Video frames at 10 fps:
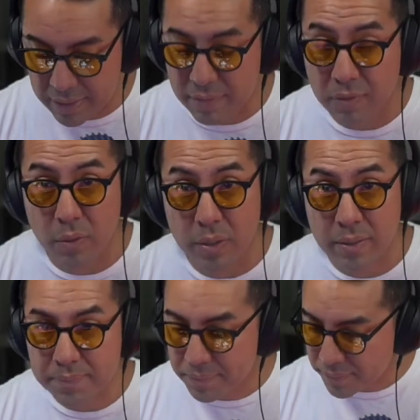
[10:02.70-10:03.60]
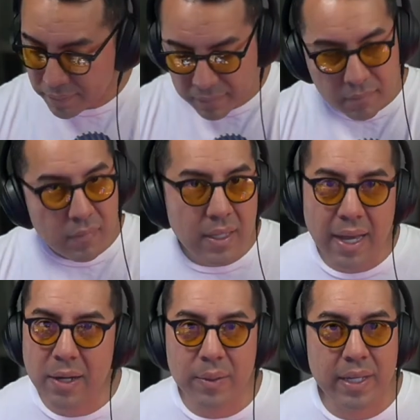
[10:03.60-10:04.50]
floor,
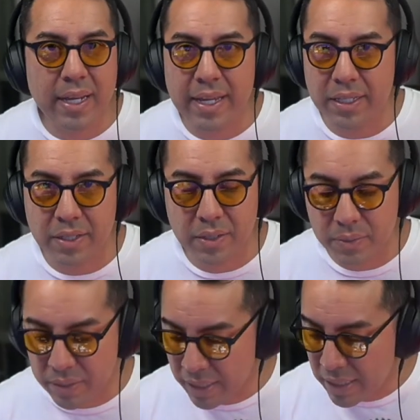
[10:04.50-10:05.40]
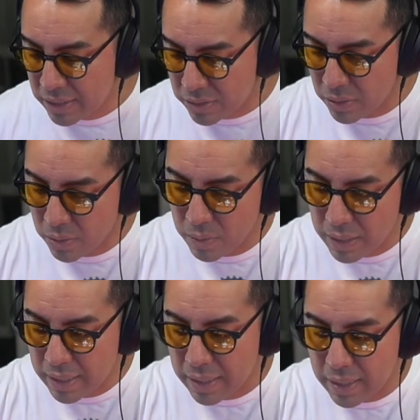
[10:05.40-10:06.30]
I don't get any gold. So
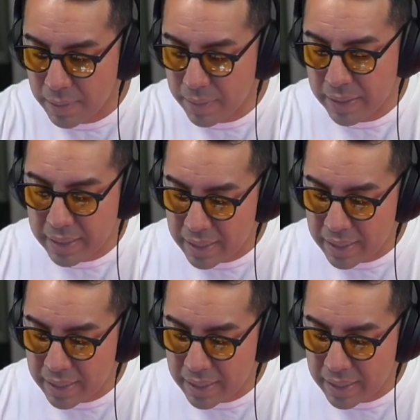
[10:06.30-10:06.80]
that